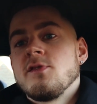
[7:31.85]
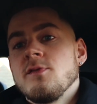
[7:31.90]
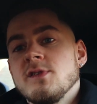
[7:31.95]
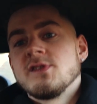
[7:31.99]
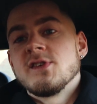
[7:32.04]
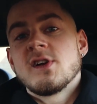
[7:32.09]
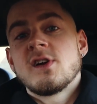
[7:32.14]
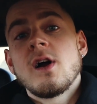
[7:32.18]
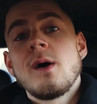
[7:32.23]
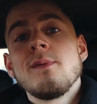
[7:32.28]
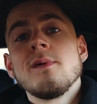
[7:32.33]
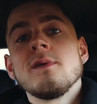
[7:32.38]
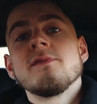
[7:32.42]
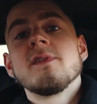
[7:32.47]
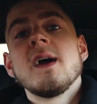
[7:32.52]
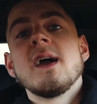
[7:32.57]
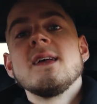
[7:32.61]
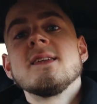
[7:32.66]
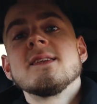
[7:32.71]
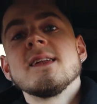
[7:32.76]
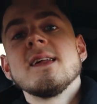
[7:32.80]
so it's a couple of
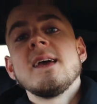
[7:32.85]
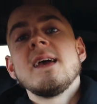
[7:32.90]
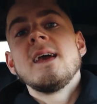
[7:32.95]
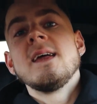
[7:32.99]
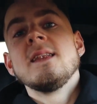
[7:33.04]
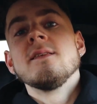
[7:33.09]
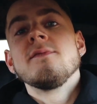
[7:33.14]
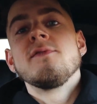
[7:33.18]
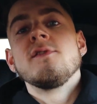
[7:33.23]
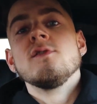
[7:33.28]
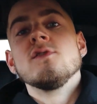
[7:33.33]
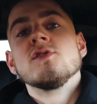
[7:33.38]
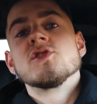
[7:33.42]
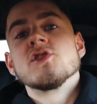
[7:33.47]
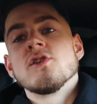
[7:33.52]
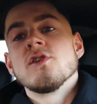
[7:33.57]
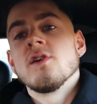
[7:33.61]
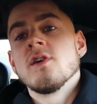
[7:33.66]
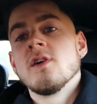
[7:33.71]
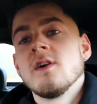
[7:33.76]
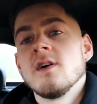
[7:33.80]
days in the
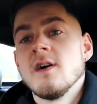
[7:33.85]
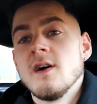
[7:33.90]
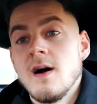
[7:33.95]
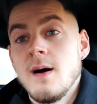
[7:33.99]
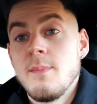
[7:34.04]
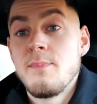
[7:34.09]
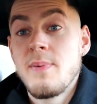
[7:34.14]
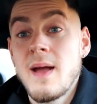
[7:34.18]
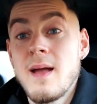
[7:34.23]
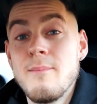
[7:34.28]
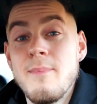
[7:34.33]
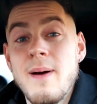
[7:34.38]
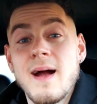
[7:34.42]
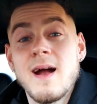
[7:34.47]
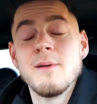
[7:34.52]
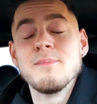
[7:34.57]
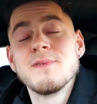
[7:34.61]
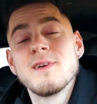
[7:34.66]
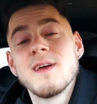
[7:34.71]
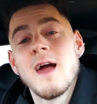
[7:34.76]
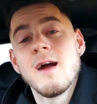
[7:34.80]
future. Picking back
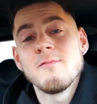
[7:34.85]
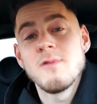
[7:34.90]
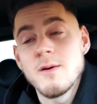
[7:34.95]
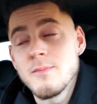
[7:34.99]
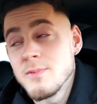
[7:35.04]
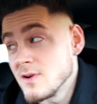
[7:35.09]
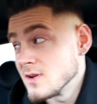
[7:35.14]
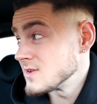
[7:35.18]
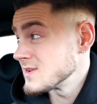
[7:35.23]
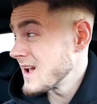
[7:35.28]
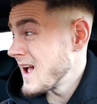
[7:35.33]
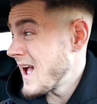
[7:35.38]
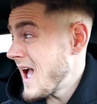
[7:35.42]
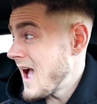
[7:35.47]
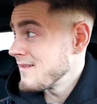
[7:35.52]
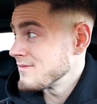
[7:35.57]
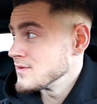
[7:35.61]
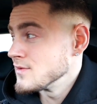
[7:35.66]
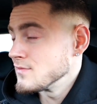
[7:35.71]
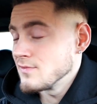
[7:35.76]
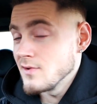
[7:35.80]
up the camera because I
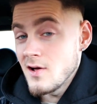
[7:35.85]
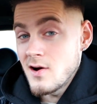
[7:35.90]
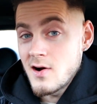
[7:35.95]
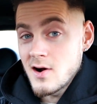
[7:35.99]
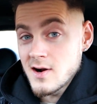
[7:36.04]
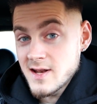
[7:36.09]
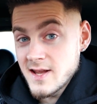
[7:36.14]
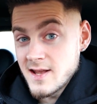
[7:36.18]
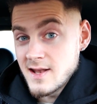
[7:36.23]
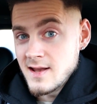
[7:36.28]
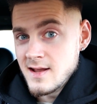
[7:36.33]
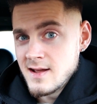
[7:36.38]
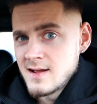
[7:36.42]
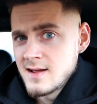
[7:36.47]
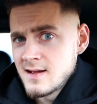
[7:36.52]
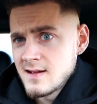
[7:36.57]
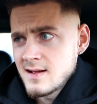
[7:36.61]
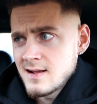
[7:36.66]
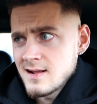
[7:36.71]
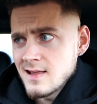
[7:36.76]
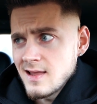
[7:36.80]
haven't vlogged in
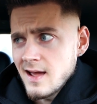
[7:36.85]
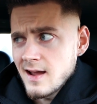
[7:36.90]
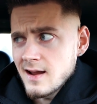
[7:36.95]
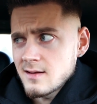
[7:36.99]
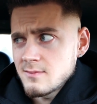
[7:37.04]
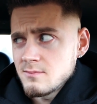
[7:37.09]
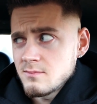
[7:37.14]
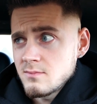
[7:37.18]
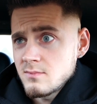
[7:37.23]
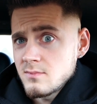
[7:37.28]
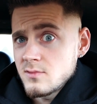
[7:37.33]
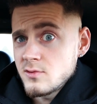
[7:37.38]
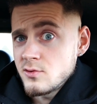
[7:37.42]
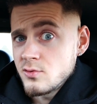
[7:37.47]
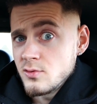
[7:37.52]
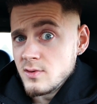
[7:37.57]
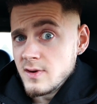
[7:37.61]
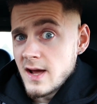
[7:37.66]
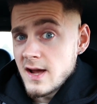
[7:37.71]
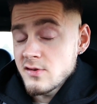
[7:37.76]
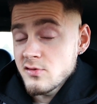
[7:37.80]
like
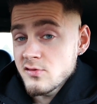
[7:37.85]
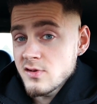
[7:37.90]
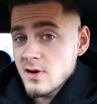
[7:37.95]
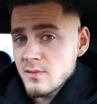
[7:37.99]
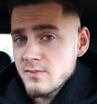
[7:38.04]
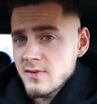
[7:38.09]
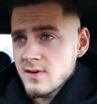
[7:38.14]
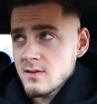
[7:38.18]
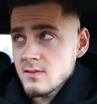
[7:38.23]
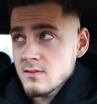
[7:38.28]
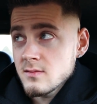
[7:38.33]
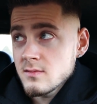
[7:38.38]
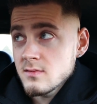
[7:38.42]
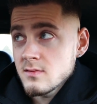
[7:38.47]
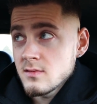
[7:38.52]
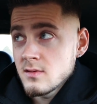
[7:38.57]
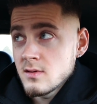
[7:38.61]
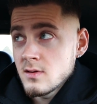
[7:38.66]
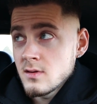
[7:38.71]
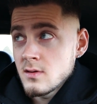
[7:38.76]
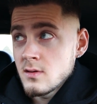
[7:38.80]
2 days or something.
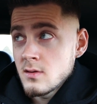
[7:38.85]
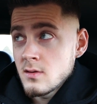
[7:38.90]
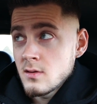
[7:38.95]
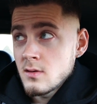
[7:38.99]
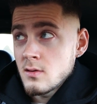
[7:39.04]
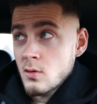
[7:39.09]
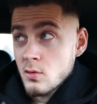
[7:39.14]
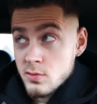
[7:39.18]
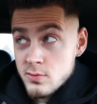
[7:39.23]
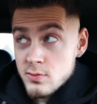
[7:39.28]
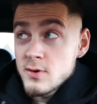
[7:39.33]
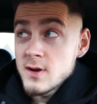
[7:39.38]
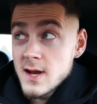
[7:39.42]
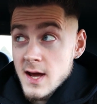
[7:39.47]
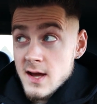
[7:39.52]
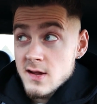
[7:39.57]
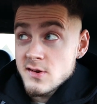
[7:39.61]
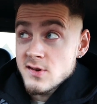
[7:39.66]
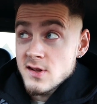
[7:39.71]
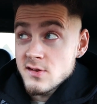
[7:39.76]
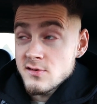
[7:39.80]
Or 3
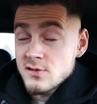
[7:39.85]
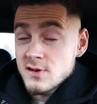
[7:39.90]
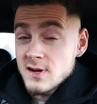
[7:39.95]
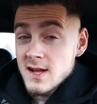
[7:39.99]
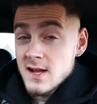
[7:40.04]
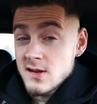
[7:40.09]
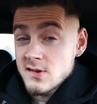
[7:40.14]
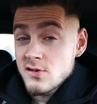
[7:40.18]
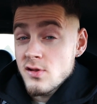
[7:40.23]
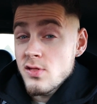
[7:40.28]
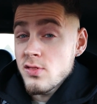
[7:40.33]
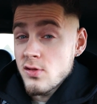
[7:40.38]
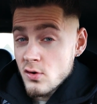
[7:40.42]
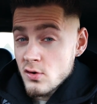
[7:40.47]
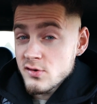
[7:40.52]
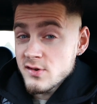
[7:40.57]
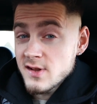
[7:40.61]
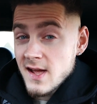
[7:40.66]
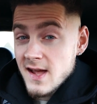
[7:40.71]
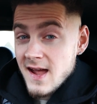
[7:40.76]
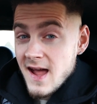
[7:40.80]
days, since today is
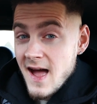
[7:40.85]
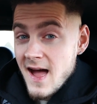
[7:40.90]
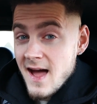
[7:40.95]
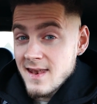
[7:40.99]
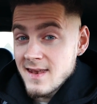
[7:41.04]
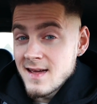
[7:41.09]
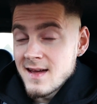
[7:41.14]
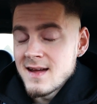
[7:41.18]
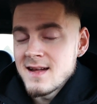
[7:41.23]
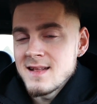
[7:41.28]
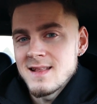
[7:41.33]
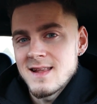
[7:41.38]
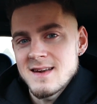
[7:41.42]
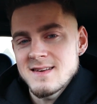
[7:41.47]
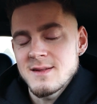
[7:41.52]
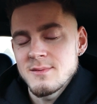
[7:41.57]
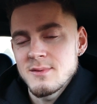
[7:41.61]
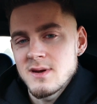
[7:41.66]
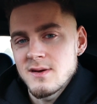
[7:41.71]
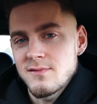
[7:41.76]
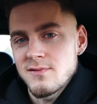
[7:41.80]
Thursday and the last
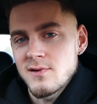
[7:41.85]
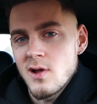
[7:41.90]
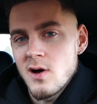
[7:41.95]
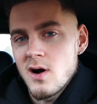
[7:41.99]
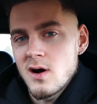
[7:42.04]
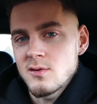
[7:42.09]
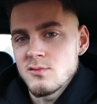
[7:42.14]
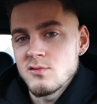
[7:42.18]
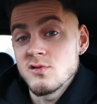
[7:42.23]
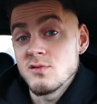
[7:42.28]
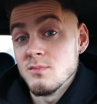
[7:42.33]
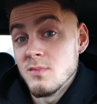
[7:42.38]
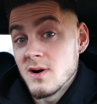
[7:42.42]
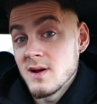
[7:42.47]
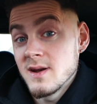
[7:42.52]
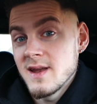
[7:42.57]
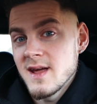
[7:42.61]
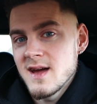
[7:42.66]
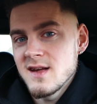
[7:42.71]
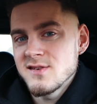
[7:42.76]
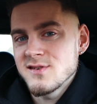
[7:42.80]
time that I vlogged was
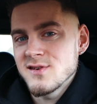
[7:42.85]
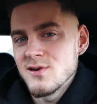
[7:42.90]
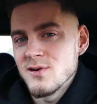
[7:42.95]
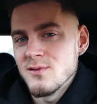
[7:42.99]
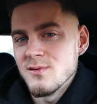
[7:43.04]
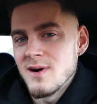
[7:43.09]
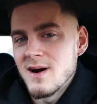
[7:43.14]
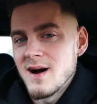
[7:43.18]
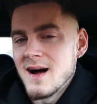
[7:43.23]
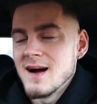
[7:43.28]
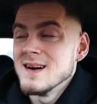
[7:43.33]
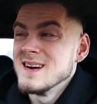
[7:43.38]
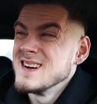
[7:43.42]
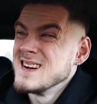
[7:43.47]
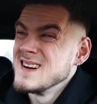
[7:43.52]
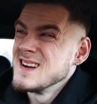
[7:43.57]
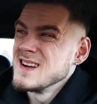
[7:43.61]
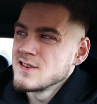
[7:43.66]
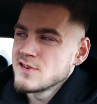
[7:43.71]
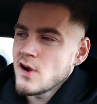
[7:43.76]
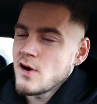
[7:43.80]
Monday. So
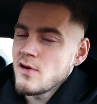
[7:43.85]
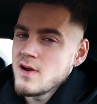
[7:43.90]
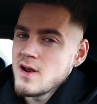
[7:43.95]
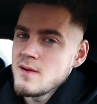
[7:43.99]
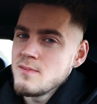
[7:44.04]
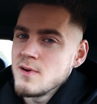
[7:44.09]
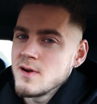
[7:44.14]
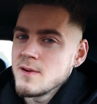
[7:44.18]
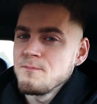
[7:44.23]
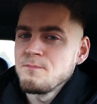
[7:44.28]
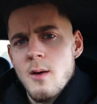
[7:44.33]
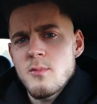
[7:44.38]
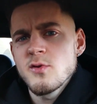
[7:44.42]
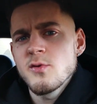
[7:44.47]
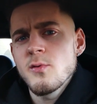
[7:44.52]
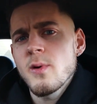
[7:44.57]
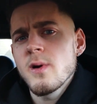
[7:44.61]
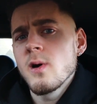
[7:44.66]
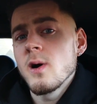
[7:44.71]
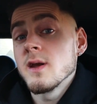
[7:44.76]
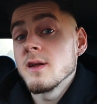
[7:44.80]
sorry, but I was
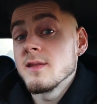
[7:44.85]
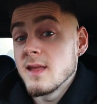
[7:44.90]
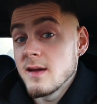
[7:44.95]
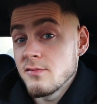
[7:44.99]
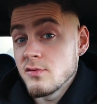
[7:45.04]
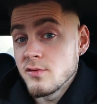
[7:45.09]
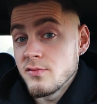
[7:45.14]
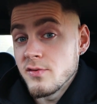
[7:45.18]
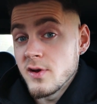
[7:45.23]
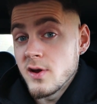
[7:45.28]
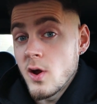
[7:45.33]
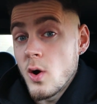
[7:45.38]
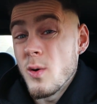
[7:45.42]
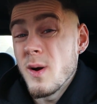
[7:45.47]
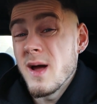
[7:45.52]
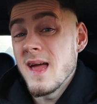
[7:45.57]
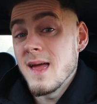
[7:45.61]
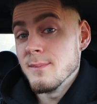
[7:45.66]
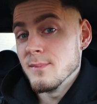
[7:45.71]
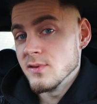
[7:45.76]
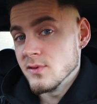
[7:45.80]
working on a different video
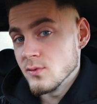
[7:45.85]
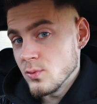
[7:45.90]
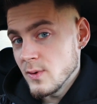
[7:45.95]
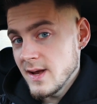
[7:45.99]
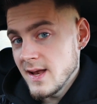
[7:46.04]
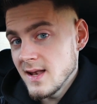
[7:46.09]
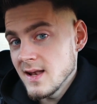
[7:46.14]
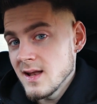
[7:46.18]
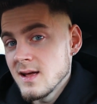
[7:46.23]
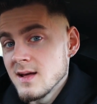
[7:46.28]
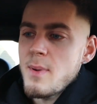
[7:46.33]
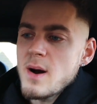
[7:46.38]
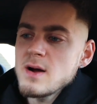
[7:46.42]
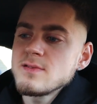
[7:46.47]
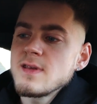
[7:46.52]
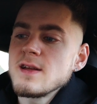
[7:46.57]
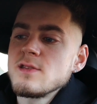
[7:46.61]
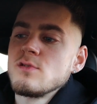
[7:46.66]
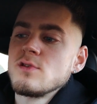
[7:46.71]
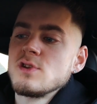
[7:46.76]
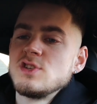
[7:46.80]
in between. About
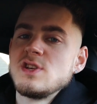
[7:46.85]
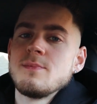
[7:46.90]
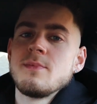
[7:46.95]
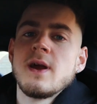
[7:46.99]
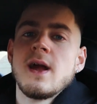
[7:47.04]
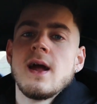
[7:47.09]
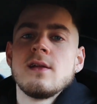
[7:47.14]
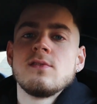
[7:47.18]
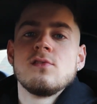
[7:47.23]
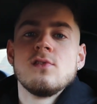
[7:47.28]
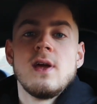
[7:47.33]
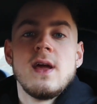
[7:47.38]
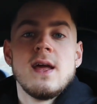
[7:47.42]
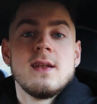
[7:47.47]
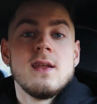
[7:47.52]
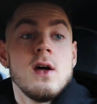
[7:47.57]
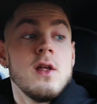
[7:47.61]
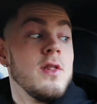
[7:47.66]
to head to the gym again to hit